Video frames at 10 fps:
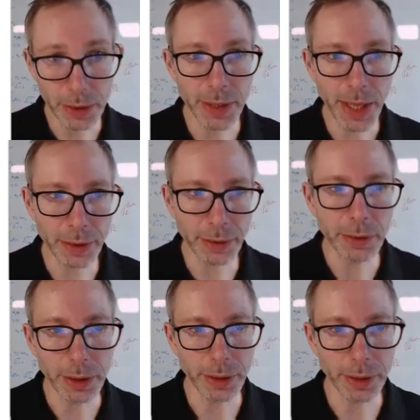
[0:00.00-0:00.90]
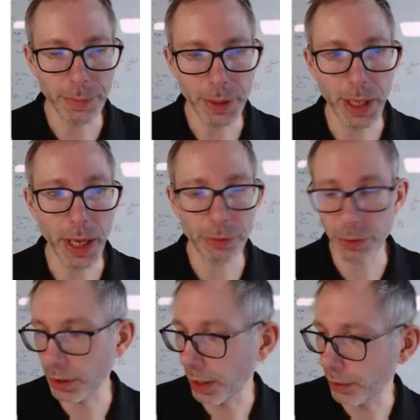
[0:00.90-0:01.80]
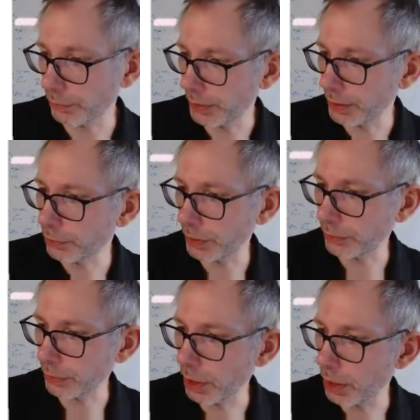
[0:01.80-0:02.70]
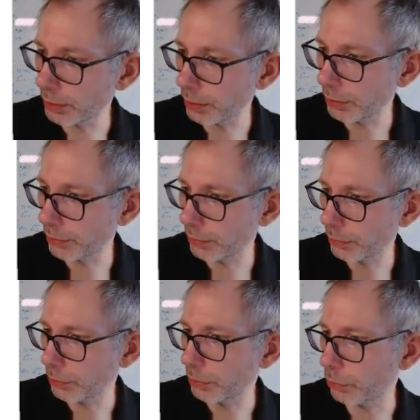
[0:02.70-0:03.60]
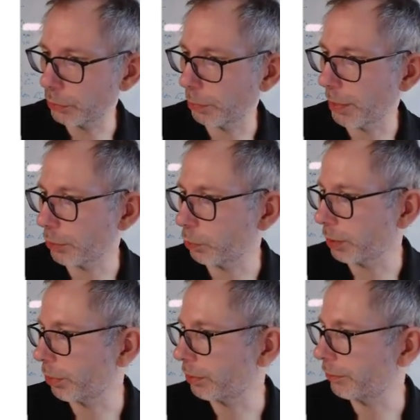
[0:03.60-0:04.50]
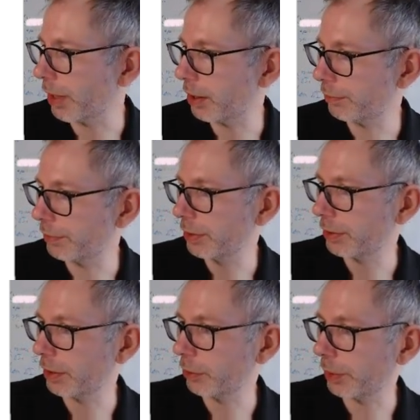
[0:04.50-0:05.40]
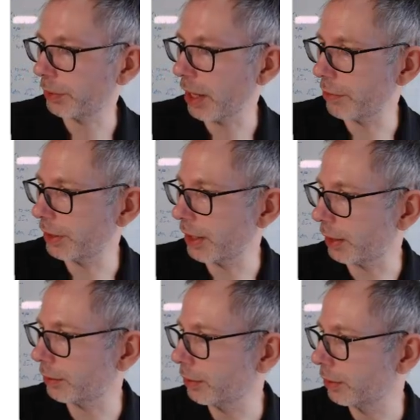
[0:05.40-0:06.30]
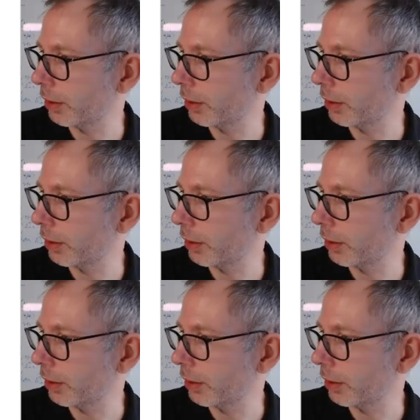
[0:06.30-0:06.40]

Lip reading: then it actually kind of increased a lot to about 1.5. Then it went down again.